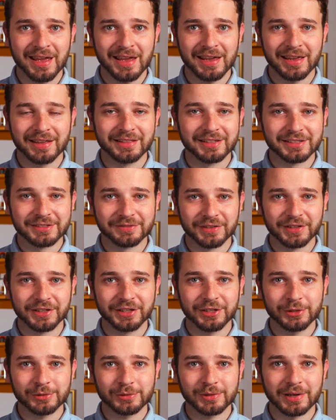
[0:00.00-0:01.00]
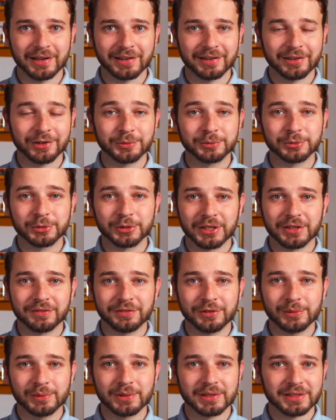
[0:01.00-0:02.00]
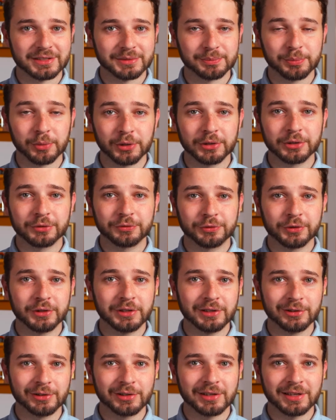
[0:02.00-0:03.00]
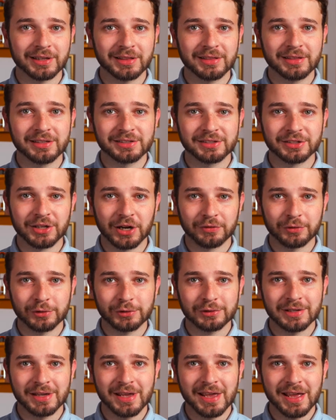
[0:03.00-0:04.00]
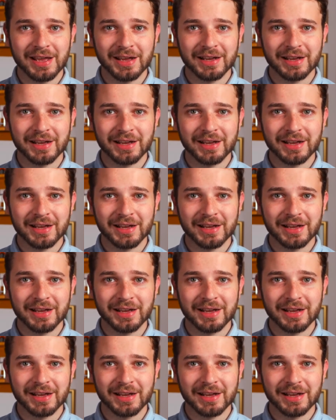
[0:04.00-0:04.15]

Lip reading: In this video, I hope to give you a spoiler-free look at this novel,